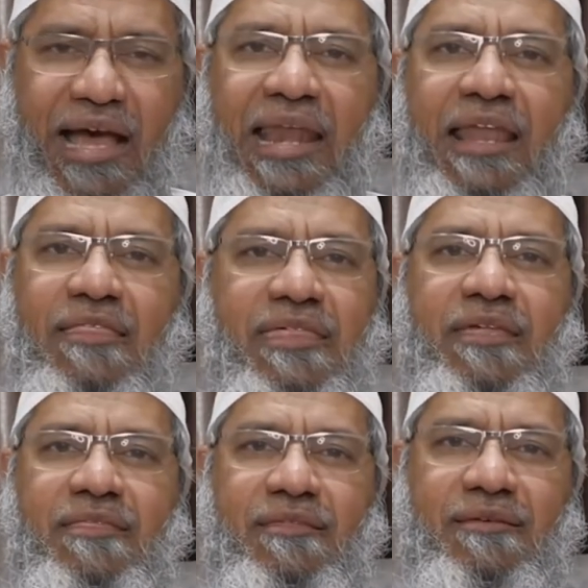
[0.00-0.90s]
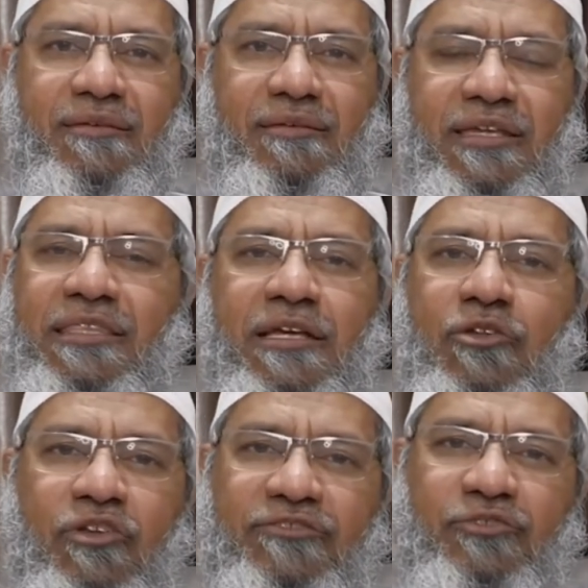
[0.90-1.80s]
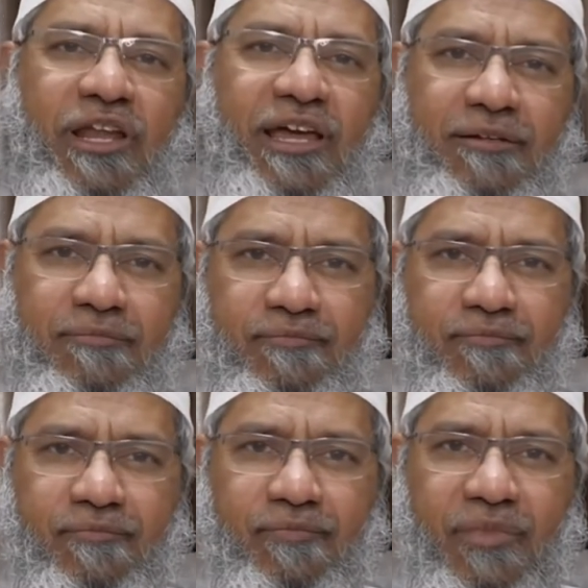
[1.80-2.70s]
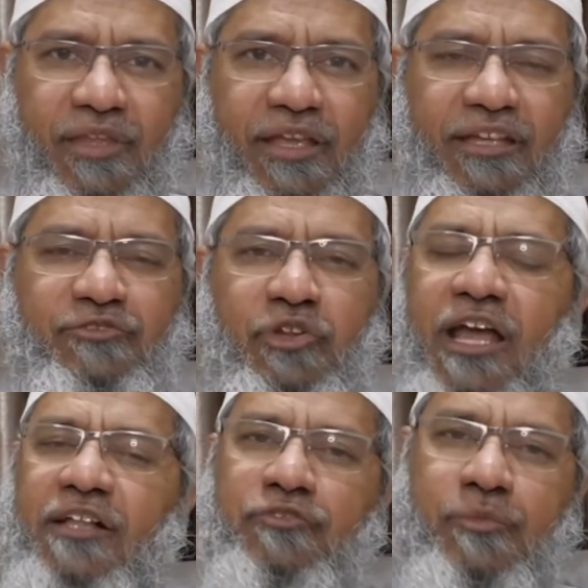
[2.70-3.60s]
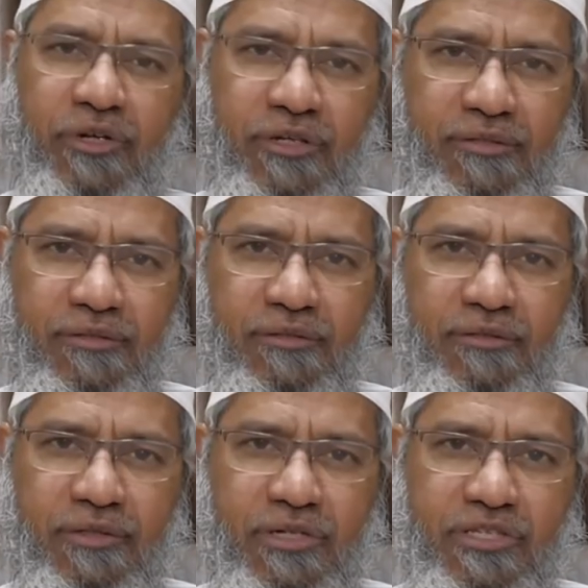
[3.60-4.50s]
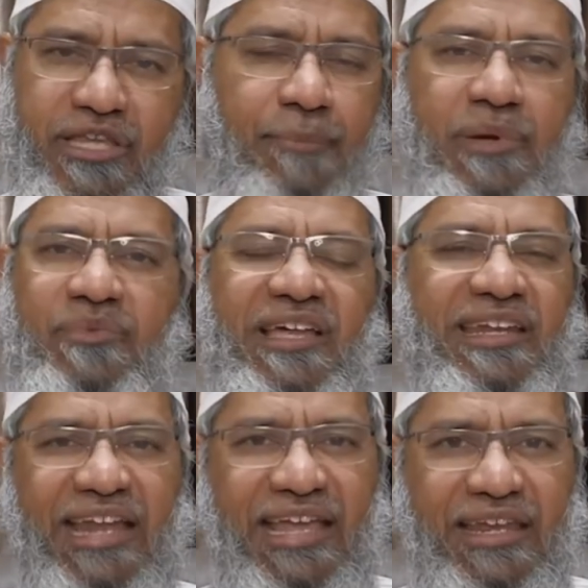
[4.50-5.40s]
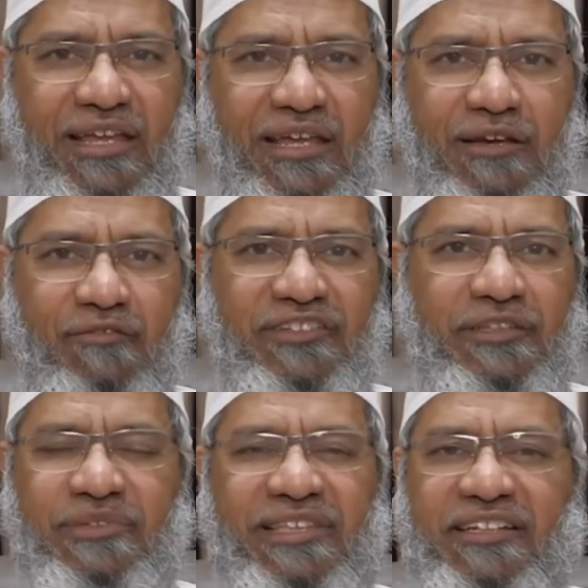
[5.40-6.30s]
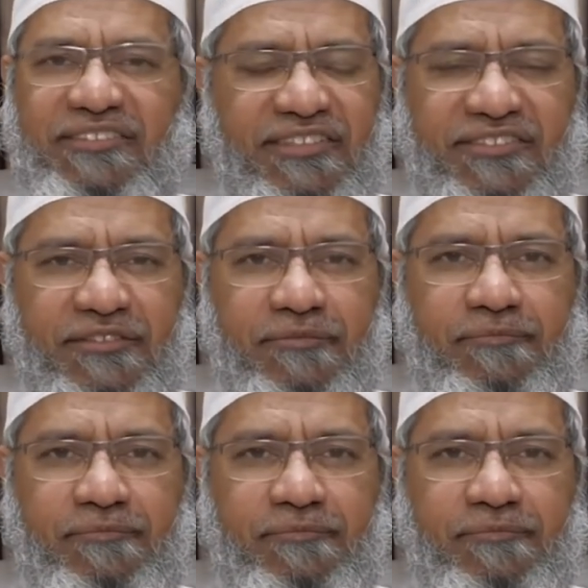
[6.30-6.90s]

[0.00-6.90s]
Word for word: Allah says in the glorious Quran, in Surah Az-Zumar, chapter number 39, verse number 36,